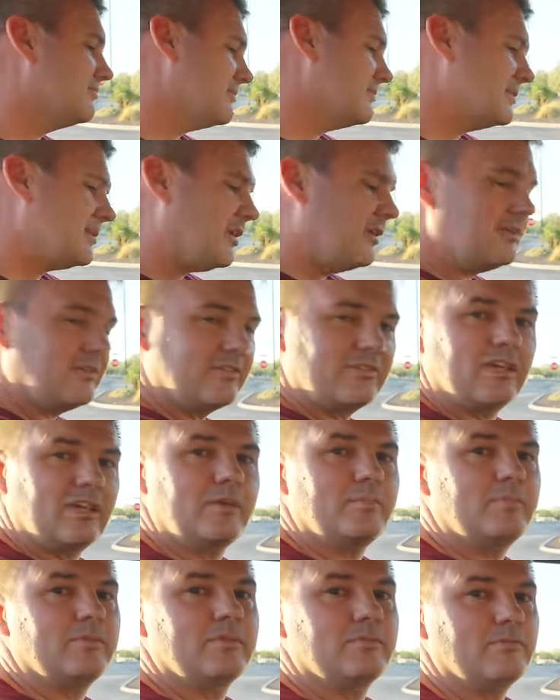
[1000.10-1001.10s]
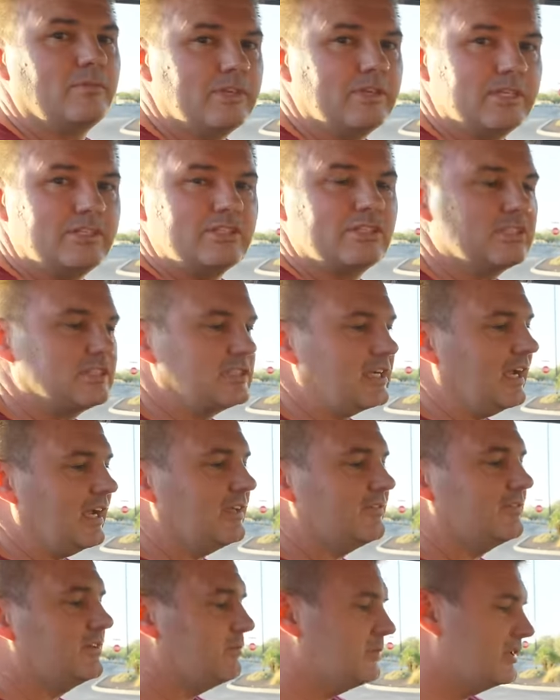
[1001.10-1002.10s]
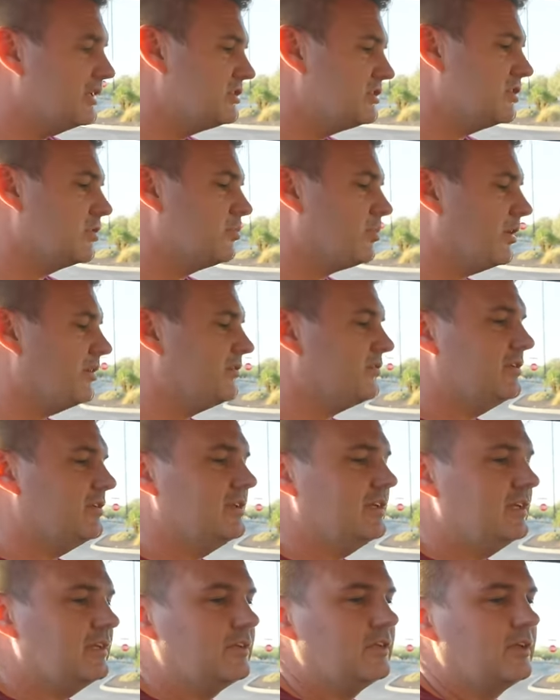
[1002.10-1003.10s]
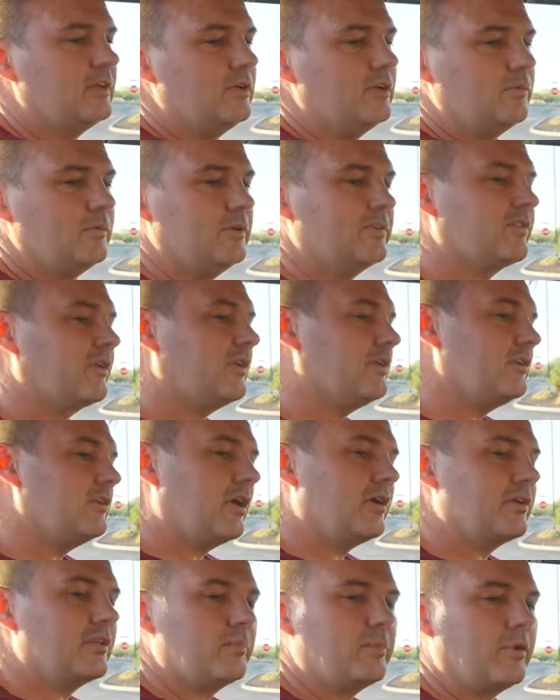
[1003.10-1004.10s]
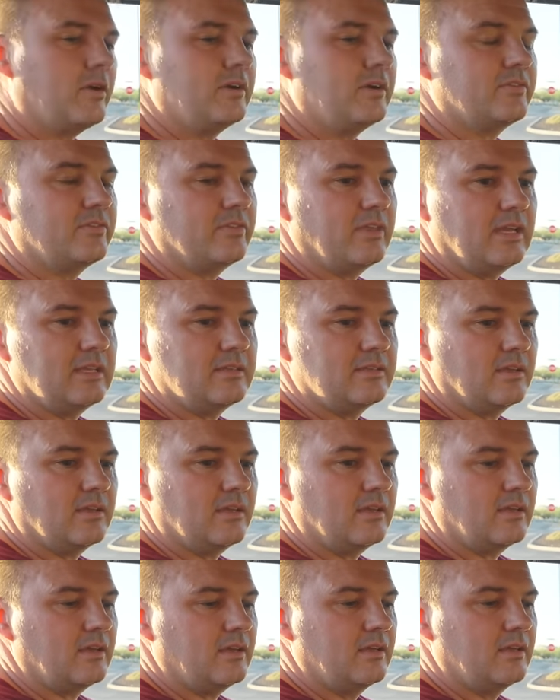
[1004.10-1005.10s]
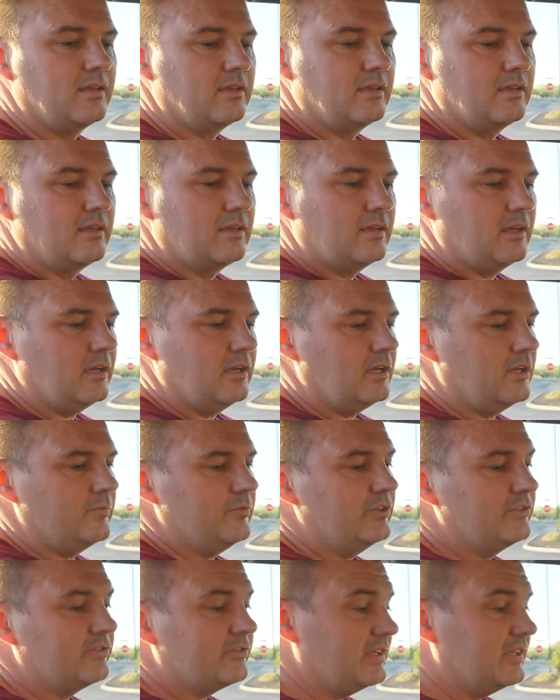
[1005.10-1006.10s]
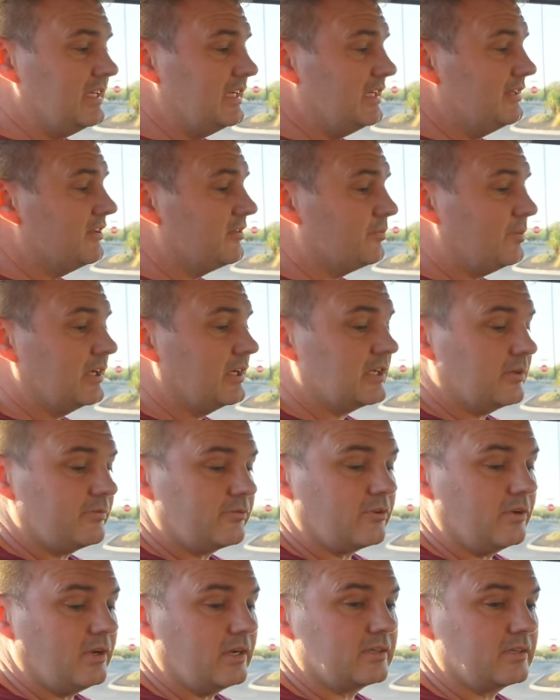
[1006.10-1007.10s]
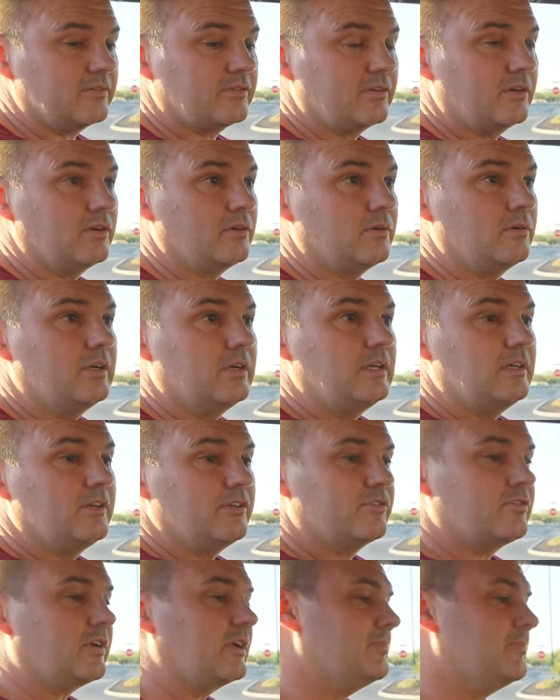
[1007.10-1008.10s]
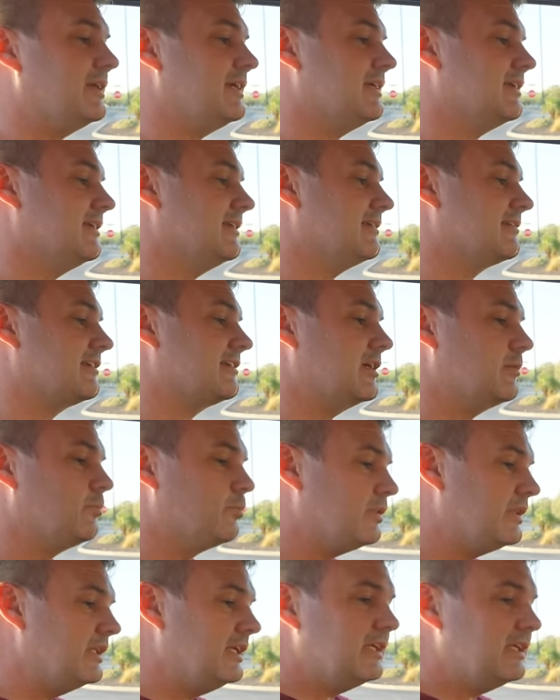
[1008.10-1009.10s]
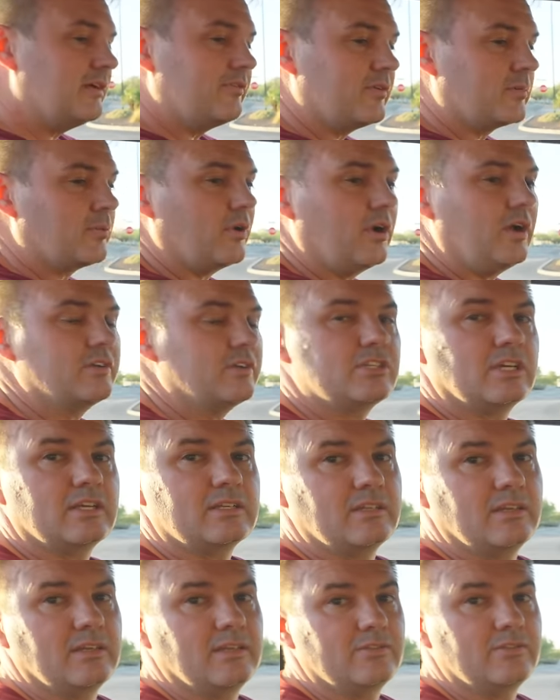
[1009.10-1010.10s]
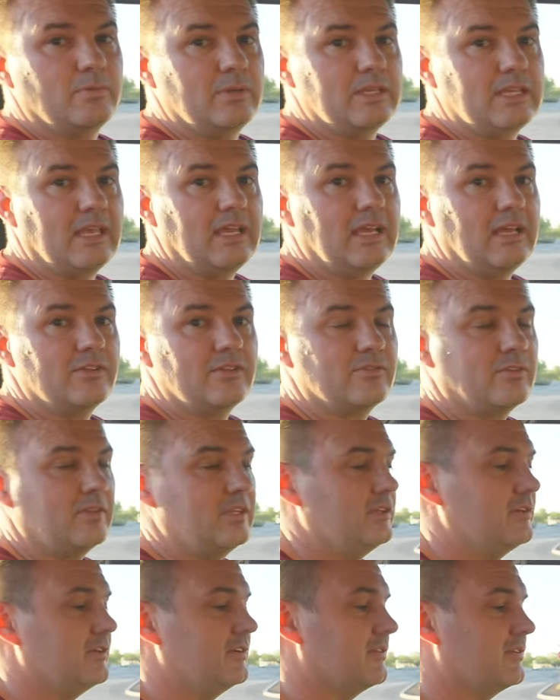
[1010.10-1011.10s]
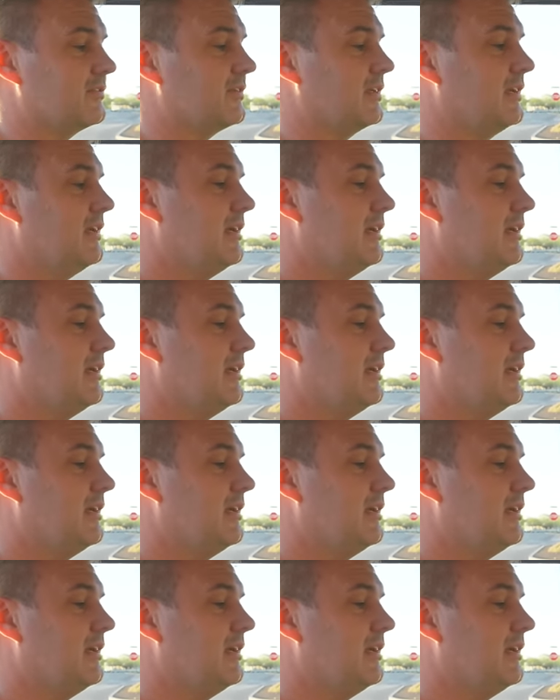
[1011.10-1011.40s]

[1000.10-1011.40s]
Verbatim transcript: call us up. We'll get you a chassis. We'll get you the parts you need. We sell a lot of the parts that uh, um, you see in this pickup truck. So try to make it as complete of a project as we can so that you can just